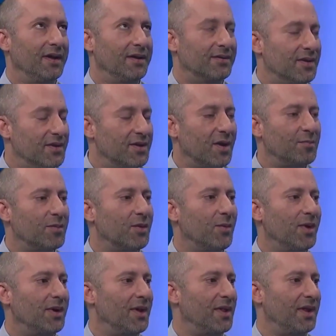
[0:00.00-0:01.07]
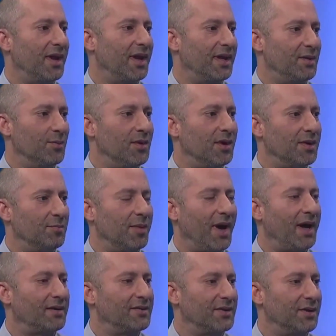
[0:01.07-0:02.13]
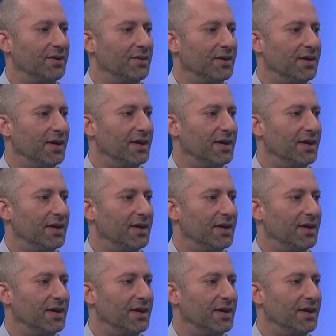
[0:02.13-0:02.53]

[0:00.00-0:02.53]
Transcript: is the number one thing, it will come back to you.